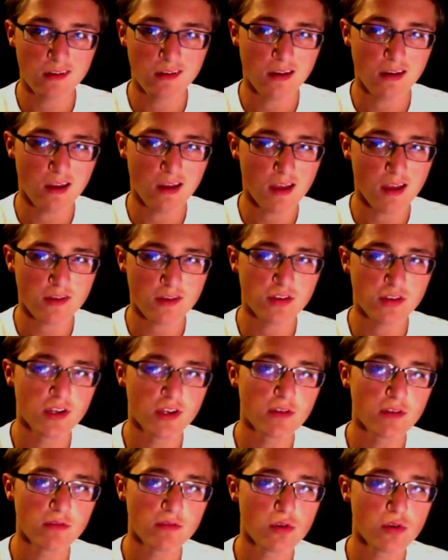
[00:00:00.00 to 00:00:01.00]
I actually
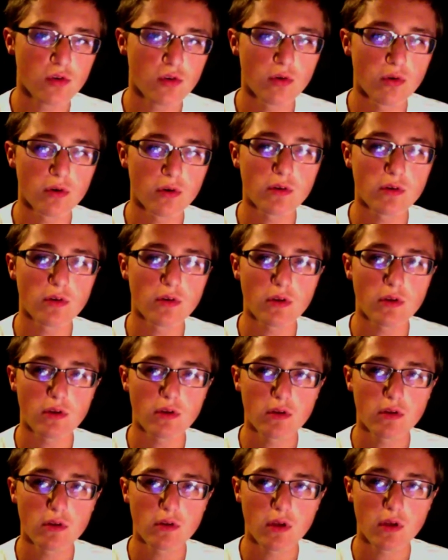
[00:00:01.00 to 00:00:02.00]
didn't record
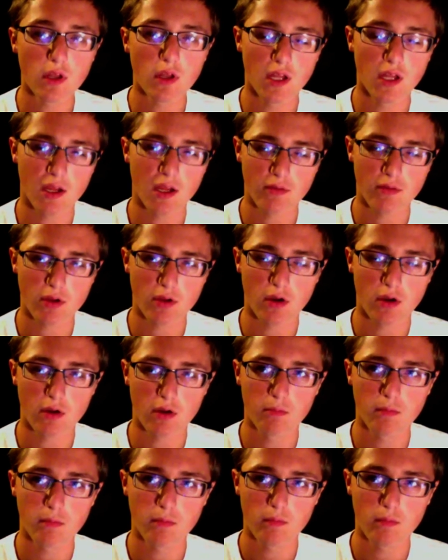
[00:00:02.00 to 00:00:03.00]
a live comm